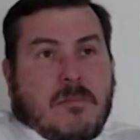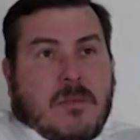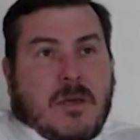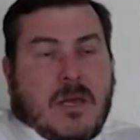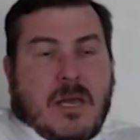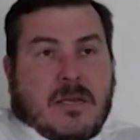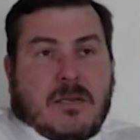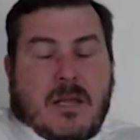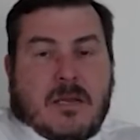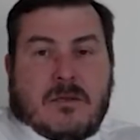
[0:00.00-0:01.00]

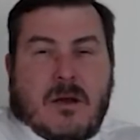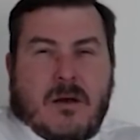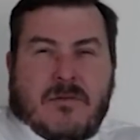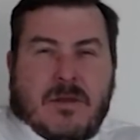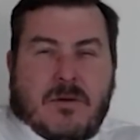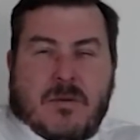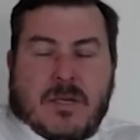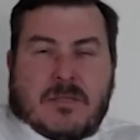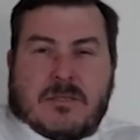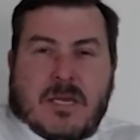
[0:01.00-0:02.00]
And Davy
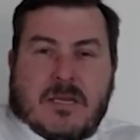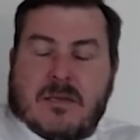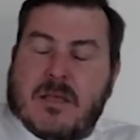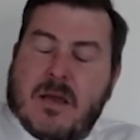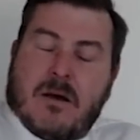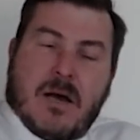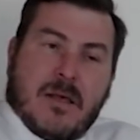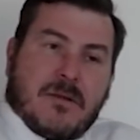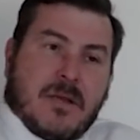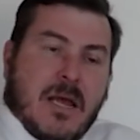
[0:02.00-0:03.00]
Ruet, and there are
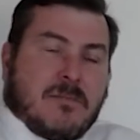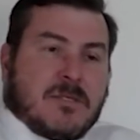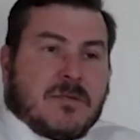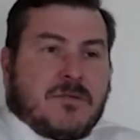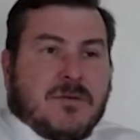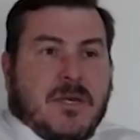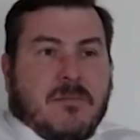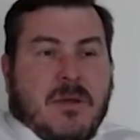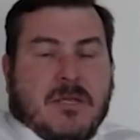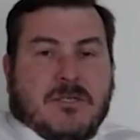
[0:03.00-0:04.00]
other names that you can
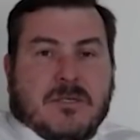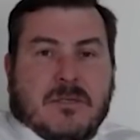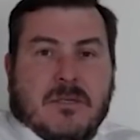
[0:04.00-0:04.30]
mention.